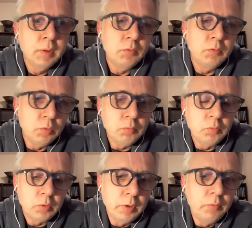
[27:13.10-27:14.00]
you
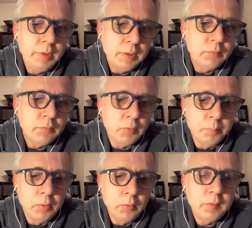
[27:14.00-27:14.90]
you can read it from
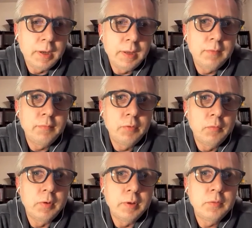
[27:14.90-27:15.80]
both sides if you
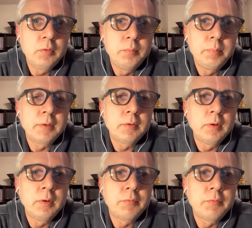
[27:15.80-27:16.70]
want to, but
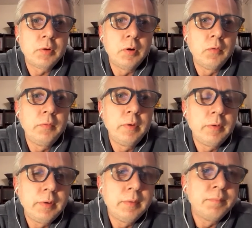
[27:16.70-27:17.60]
you have to go
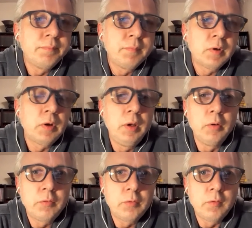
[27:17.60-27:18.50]
very
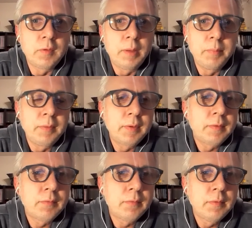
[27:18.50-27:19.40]
close to them, and
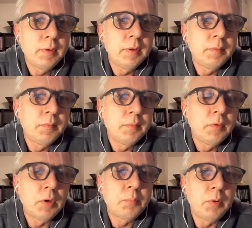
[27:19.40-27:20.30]
that's uh,
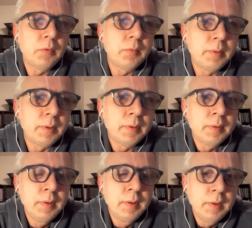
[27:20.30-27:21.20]
not possible.
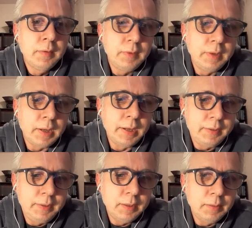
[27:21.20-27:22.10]
The
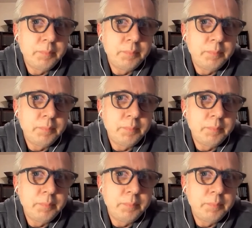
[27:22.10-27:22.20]
idea